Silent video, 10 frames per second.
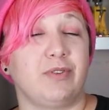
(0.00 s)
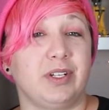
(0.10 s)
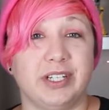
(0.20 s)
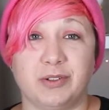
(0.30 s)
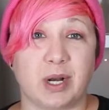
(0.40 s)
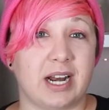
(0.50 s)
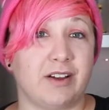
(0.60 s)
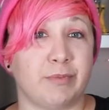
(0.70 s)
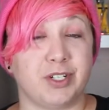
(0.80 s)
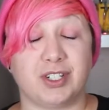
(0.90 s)
really do not
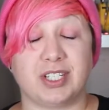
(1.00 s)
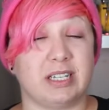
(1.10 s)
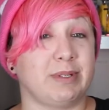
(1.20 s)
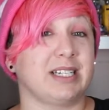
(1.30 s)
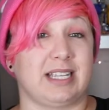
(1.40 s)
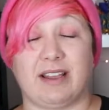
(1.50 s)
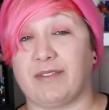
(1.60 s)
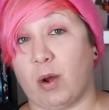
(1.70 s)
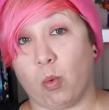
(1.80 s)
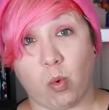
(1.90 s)
have much to say because I have
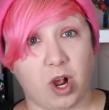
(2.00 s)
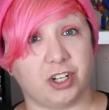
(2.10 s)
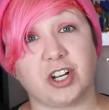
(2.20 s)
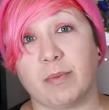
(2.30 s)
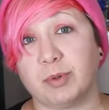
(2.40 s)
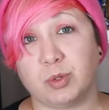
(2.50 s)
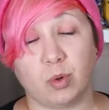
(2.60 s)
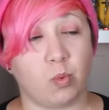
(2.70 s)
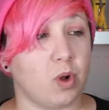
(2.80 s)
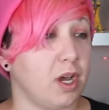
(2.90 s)
not watched
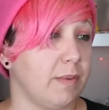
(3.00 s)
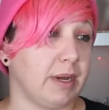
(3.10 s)
episode 1.